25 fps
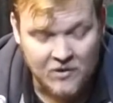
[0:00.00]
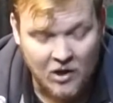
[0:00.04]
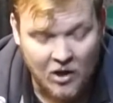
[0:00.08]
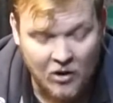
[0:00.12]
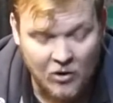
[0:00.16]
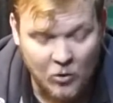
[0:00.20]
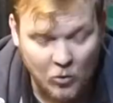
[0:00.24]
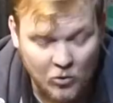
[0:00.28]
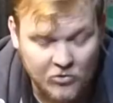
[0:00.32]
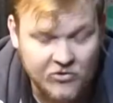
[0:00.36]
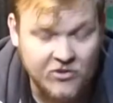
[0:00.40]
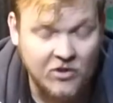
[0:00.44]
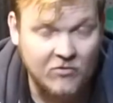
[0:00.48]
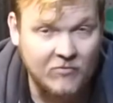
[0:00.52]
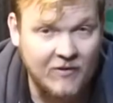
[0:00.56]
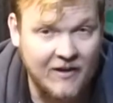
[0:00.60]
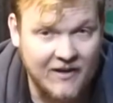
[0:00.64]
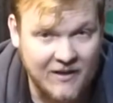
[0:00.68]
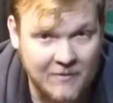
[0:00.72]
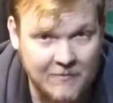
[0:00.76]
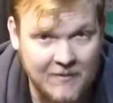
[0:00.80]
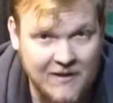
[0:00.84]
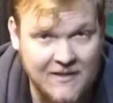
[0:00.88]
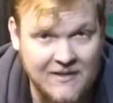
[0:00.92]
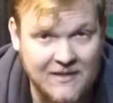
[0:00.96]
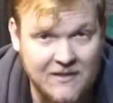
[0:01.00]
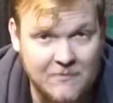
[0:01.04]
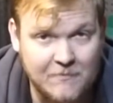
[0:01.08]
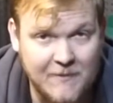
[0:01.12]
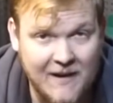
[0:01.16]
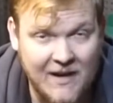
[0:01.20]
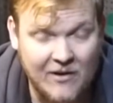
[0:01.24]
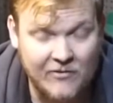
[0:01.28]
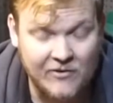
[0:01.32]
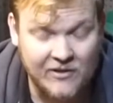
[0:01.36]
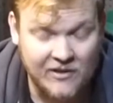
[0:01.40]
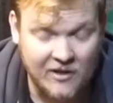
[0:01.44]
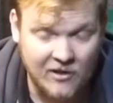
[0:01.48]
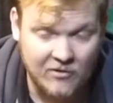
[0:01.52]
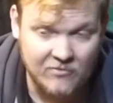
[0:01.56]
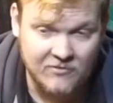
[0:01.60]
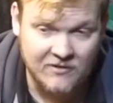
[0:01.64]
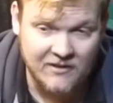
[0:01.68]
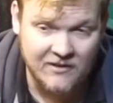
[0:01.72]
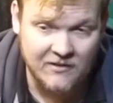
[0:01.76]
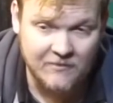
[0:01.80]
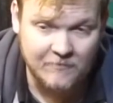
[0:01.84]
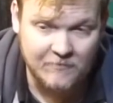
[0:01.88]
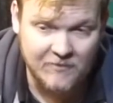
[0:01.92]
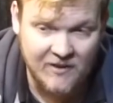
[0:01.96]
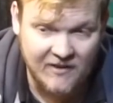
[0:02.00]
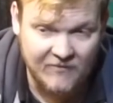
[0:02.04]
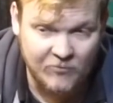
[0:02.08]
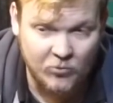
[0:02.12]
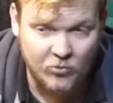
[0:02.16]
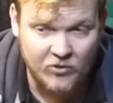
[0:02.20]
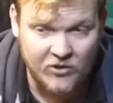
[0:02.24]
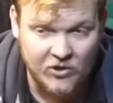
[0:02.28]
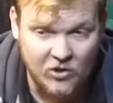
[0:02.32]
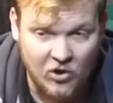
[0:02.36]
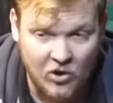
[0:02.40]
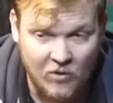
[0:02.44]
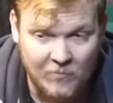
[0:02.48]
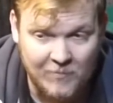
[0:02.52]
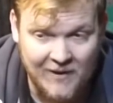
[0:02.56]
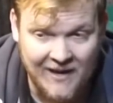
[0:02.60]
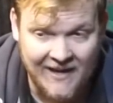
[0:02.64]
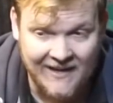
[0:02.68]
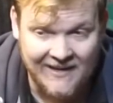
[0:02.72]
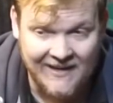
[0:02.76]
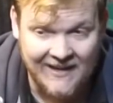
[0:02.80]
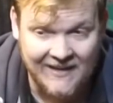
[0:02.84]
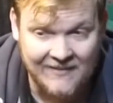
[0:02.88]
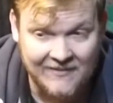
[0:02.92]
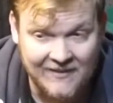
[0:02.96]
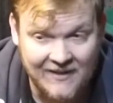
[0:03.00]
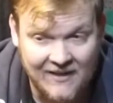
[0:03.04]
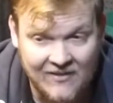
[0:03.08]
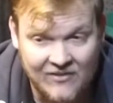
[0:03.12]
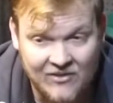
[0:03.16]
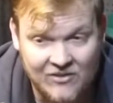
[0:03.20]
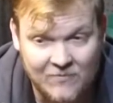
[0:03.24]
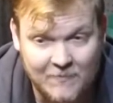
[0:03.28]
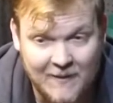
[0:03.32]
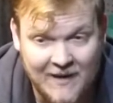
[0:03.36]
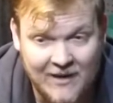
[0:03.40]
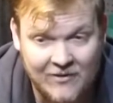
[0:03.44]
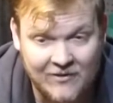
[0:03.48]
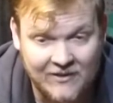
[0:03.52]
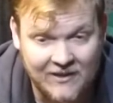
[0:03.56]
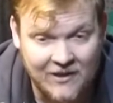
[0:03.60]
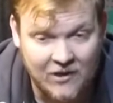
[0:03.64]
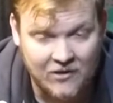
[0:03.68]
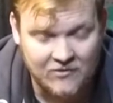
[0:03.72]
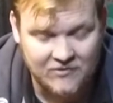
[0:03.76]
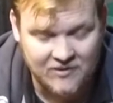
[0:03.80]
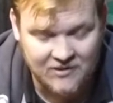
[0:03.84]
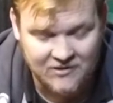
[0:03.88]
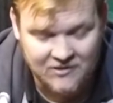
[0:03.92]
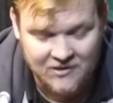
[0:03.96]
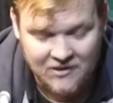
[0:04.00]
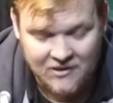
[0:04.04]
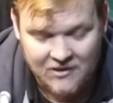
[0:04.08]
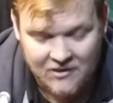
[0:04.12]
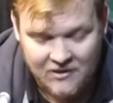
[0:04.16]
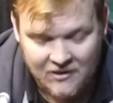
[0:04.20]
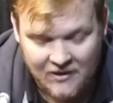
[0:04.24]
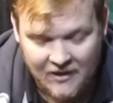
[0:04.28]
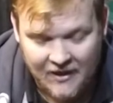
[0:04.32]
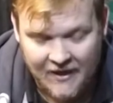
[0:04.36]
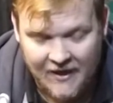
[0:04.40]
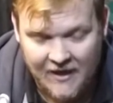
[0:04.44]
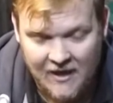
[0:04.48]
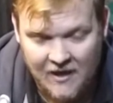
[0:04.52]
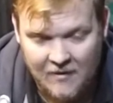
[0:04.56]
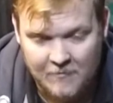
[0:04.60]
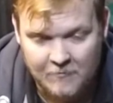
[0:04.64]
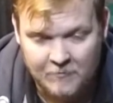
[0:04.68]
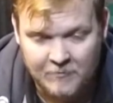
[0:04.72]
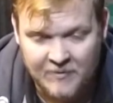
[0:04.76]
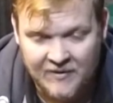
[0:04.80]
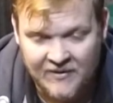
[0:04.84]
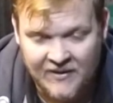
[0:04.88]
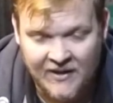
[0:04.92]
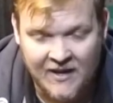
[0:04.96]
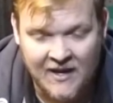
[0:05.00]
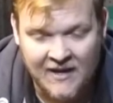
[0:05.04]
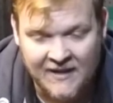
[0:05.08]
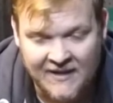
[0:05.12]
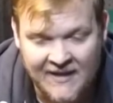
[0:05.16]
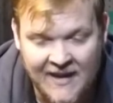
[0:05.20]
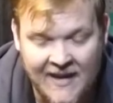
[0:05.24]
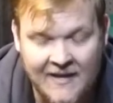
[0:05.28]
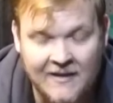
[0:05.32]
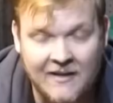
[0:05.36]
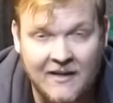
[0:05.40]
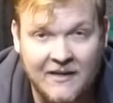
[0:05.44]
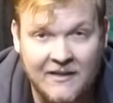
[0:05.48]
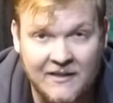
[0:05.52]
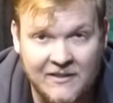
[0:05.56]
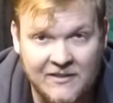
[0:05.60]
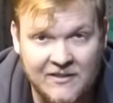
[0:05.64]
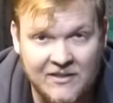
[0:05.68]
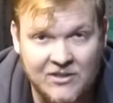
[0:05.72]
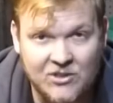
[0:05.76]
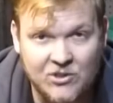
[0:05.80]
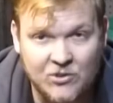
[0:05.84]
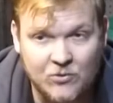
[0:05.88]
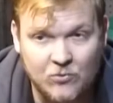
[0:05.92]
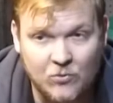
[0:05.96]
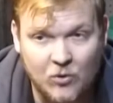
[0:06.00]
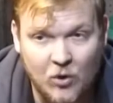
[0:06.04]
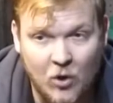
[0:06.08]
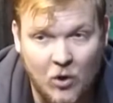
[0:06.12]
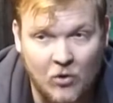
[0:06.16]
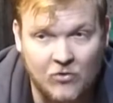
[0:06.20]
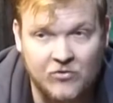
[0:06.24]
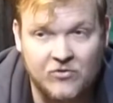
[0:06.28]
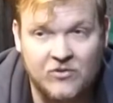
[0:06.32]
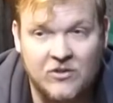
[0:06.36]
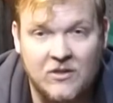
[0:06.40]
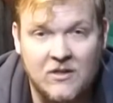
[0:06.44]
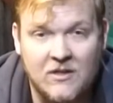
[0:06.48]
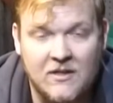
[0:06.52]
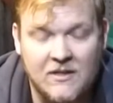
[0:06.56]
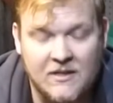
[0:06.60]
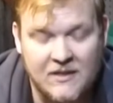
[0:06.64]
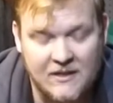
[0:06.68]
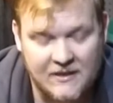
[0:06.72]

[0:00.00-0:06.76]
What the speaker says: I also recommended powder coating. They've already got a black gate there that's powder coated, but that again an additional cost.